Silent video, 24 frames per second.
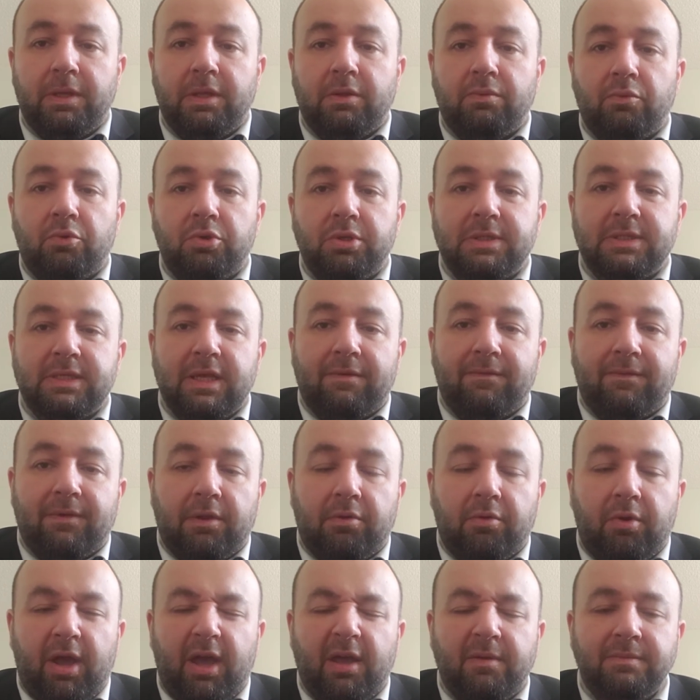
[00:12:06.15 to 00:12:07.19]
27
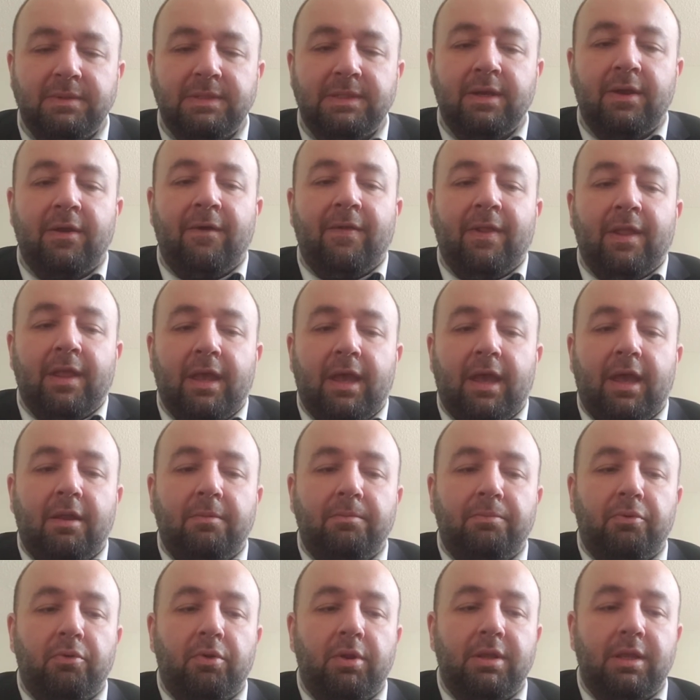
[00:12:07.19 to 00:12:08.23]
grams, and
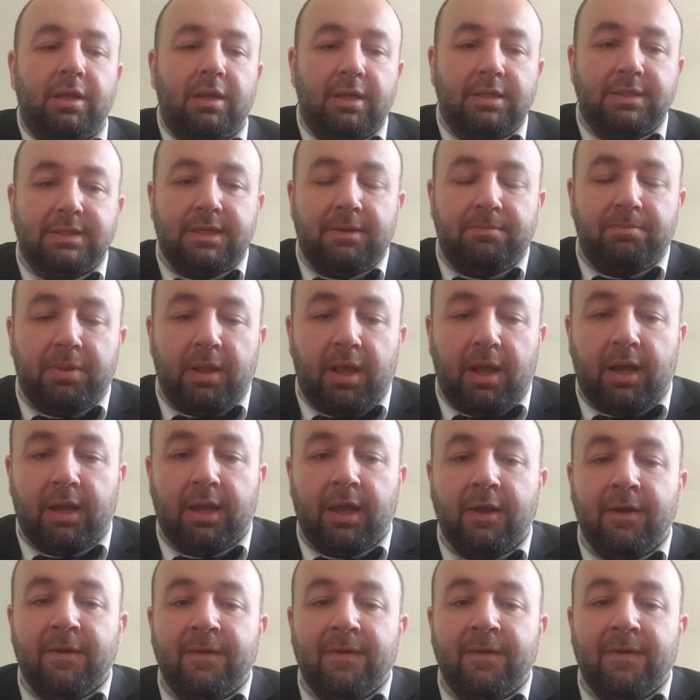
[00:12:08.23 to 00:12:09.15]
put it in a Ziploc